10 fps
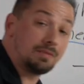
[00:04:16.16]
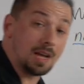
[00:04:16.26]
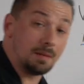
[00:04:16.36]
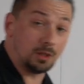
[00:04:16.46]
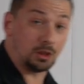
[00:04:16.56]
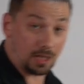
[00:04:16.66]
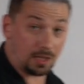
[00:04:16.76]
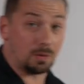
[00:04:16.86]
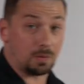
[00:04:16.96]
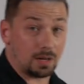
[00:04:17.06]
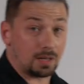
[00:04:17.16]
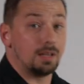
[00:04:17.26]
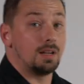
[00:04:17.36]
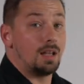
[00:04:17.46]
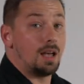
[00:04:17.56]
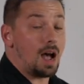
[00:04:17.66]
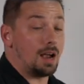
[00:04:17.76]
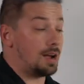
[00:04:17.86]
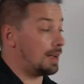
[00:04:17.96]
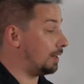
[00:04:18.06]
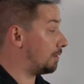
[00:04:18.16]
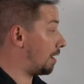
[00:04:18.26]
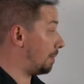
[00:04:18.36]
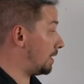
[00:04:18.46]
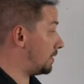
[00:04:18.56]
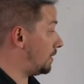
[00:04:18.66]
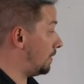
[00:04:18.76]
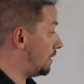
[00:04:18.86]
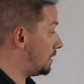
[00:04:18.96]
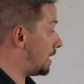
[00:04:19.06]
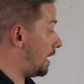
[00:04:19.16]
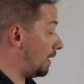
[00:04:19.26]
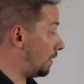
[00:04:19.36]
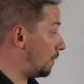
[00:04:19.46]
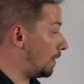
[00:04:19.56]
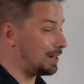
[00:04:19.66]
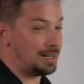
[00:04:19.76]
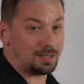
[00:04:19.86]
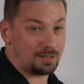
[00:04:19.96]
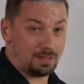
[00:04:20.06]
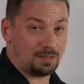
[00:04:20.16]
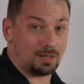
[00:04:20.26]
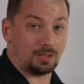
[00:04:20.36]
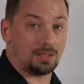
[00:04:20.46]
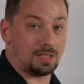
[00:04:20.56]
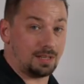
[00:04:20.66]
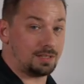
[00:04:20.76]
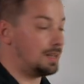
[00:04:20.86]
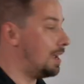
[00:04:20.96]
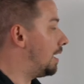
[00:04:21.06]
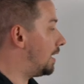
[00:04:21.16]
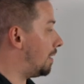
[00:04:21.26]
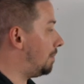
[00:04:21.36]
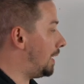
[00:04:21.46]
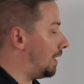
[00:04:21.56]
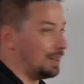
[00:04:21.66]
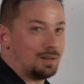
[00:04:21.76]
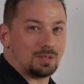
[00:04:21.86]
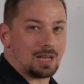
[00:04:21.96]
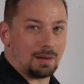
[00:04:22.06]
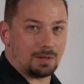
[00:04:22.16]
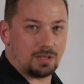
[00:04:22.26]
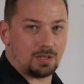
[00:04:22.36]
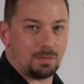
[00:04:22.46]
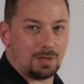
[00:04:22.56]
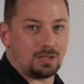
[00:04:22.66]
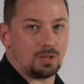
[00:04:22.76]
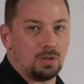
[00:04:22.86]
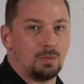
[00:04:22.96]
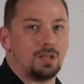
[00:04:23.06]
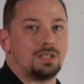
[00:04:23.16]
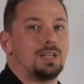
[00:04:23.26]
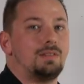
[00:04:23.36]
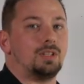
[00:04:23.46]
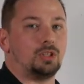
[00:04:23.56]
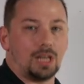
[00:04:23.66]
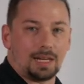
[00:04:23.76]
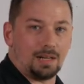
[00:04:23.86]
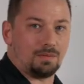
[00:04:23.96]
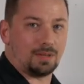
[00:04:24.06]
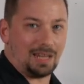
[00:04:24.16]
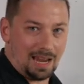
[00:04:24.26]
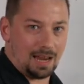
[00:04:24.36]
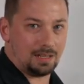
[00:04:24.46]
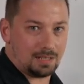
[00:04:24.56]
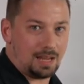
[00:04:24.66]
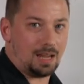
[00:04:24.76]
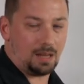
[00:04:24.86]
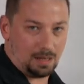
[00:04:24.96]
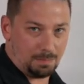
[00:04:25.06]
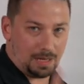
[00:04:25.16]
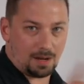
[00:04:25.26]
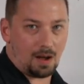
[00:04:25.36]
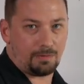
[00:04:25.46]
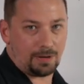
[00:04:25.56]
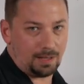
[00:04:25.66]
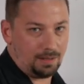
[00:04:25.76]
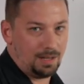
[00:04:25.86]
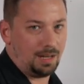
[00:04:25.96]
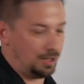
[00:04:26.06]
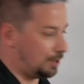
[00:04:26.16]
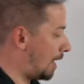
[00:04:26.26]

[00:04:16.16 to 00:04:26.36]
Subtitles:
time to check your work. I highly recommend to students that inequalities such as this can be a little time consuming, so you want to save the checking for the end and be confident in your